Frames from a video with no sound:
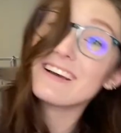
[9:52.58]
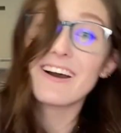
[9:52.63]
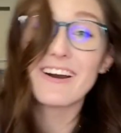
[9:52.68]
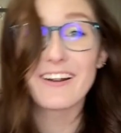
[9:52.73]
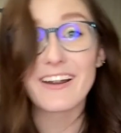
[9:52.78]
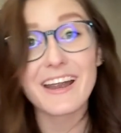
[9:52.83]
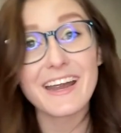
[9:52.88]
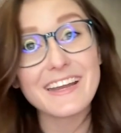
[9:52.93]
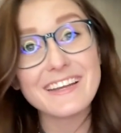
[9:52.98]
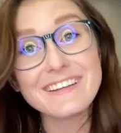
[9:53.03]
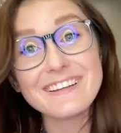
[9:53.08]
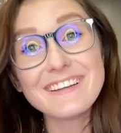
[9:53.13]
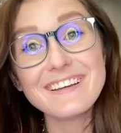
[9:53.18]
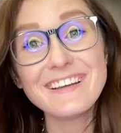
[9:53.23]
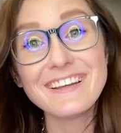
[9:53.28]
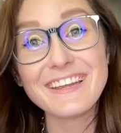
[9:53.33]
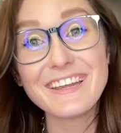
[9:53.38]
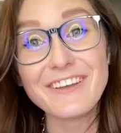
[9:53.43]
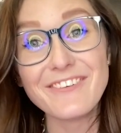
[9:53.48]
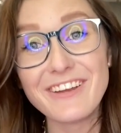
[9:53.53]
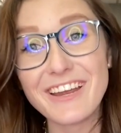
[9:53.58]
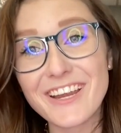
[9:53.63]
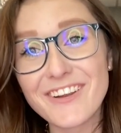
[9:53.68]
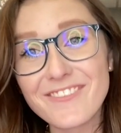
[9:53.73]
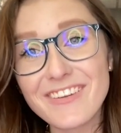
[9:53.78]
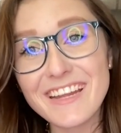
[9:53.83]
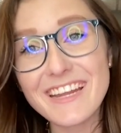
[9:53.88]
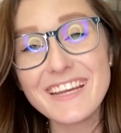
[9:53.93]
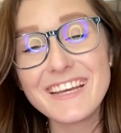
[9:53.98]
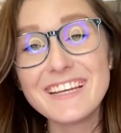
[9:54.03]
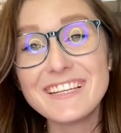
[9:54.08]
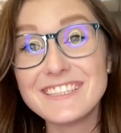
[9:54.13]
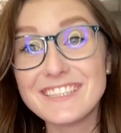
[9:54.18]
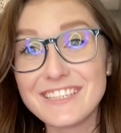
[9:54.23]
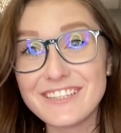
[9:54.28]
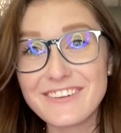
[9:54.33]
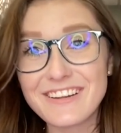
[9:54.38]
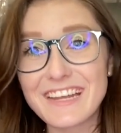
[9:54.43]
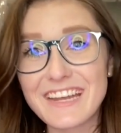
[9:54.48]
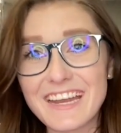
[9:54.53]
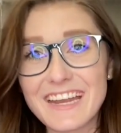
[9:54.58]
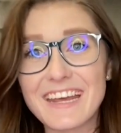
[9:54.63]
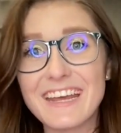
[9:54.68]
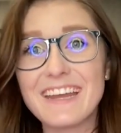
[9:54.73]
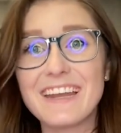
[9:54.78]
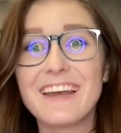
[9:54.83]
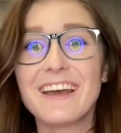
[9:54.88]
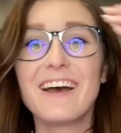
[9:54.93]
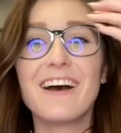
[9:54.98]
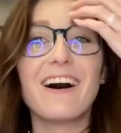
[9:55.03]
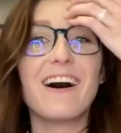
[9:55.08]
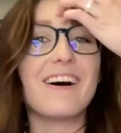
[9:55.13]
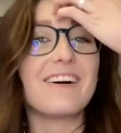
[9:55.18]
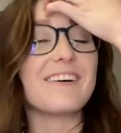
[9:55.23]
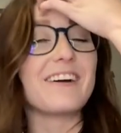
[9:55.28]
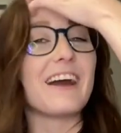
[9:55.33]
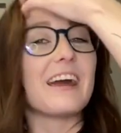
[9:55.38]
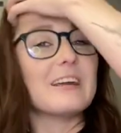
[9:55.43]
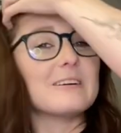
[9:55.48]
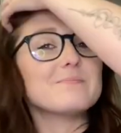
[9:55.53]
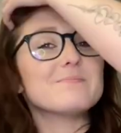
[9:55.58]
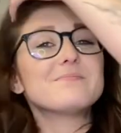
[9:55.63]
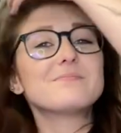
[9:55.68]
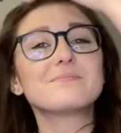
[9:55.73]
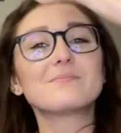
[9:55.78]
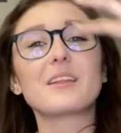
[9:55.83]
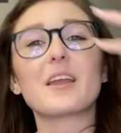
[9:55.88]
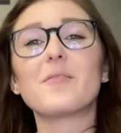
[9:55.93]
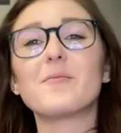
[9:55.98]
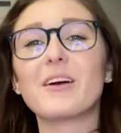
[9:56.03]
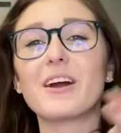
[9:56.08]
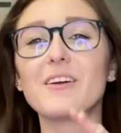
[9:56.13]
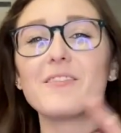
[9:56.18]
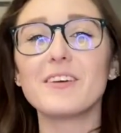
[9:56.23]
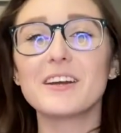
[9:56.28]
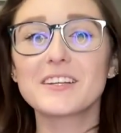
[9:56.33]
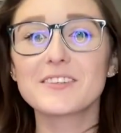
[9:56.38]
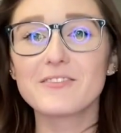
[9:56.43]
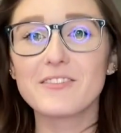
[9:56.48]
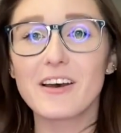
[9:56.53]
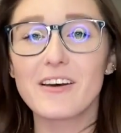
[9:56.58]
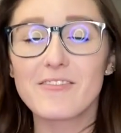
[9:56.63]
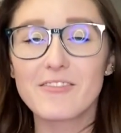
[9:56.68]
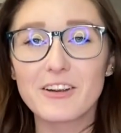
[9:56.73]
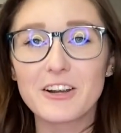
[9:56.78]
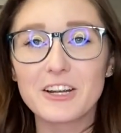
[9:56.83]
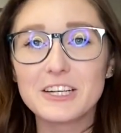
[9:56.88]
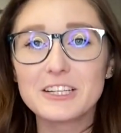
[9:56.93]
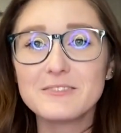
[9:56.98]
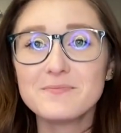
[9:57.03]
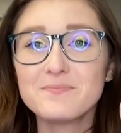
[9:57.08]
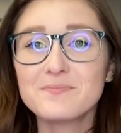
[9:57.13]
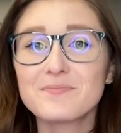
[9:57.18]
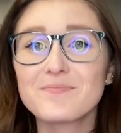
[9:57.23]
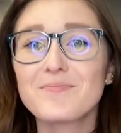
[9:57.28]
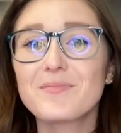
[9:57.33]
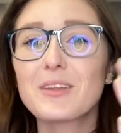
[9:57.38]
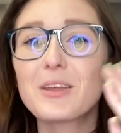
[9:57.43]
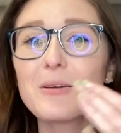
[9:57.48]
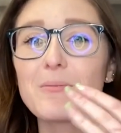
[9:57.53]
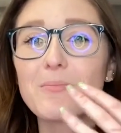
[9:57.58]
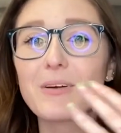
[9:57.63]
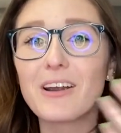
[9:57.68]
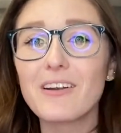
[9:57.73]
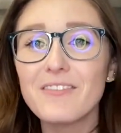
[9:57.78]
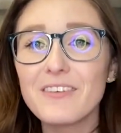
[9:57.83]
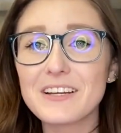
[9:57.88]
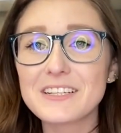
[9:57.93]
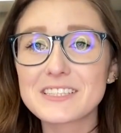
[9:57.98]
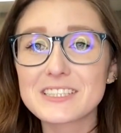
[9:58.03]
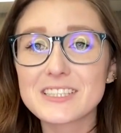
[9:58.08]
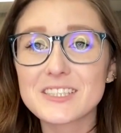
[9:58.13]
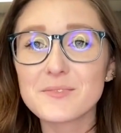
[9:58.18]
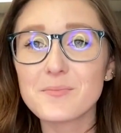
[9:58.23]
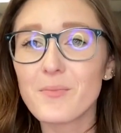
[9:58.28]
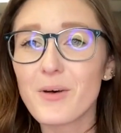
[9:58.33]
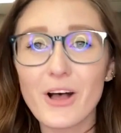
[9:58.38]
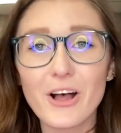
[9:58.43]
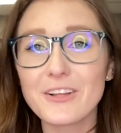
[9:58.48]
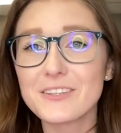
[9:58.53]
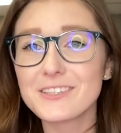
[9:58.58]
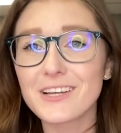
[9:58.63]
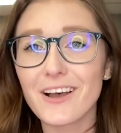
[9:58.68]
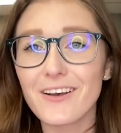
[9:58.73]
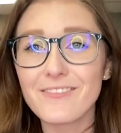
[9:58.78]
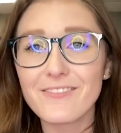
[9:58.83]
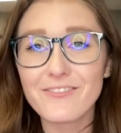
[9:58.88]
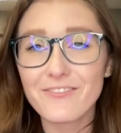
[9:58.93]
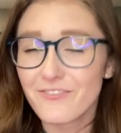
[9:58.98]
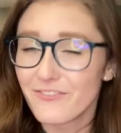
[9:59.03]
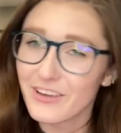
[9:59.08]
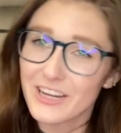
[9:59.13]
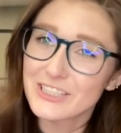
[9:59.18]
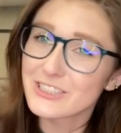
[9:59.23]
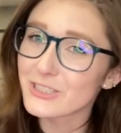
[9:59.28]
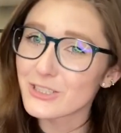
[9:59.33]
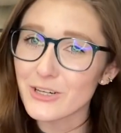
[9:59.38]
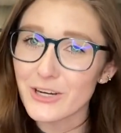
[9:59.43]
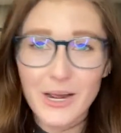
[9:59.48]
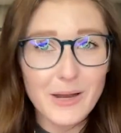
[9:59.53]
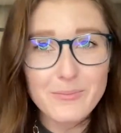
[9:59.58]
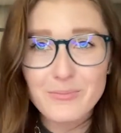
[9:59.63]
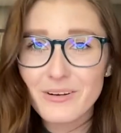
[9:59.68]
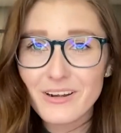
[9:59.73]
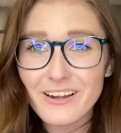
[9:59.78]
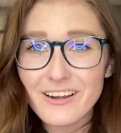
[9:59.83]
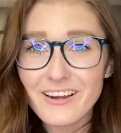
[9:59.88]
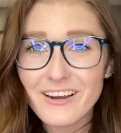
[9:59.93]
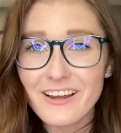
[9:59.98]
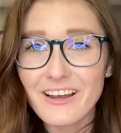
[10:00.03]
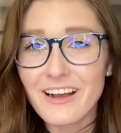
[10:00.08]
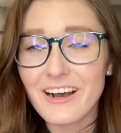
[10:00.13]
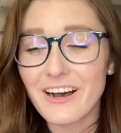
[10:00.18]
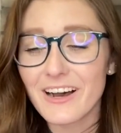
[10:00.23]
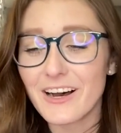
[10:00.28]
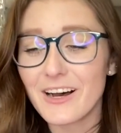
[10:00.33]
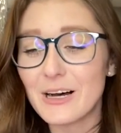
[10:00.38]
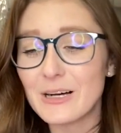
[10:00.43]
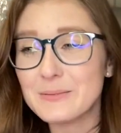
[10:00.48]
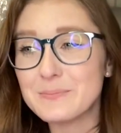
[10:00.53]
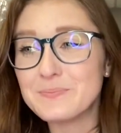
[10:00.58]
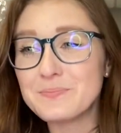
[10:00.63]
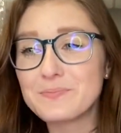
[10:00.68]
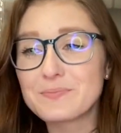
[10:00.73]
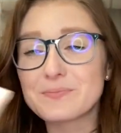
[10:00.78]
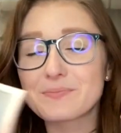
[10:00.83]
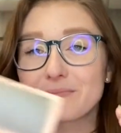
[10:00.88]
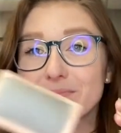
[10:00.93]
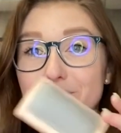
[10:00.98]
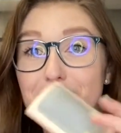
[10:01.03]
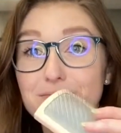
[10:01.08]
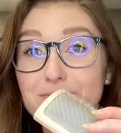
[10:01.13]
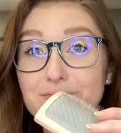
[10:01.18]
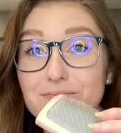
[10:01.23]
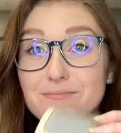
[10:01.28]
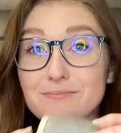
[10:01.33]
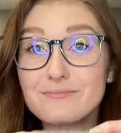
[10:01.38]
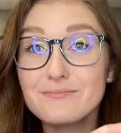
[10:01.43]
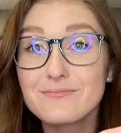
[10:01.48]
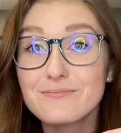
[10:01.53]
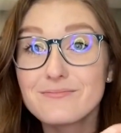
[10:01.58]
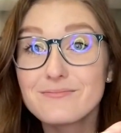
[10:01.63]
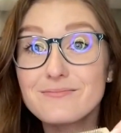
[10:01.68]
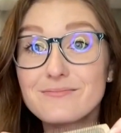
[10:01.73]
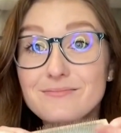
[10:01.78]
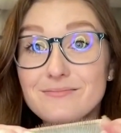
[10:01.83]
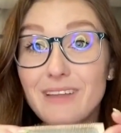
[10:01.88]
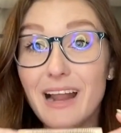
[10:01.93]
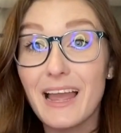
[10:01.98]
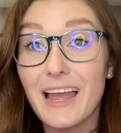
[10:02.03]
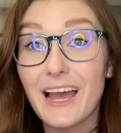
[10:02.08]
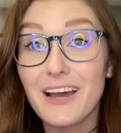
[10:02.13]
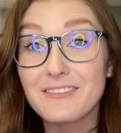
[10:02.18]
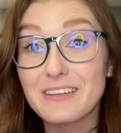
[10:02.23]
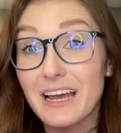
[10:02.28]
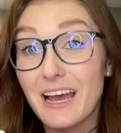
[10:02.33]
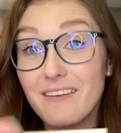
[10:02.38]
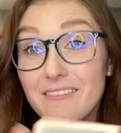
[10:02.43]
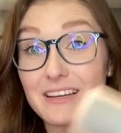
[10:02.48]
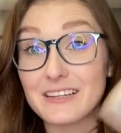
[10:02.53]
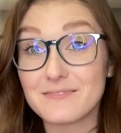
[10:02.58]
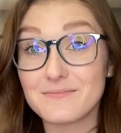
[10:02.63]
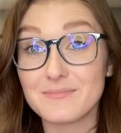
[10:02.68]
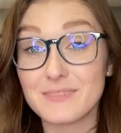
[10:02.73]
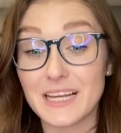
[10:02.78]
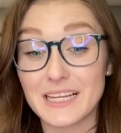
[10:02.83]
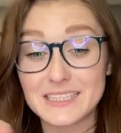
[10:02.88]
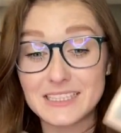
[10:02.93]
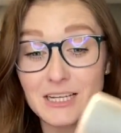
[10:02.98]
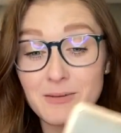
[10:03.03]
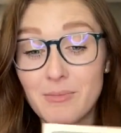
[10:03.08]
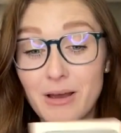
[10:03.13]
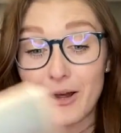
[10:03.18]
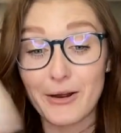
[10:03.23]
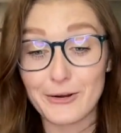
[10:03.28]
All right, you hear me? Do you get it? All right, perfect fluffer, perfect small dog fixer-upper. I have to have it. It's in my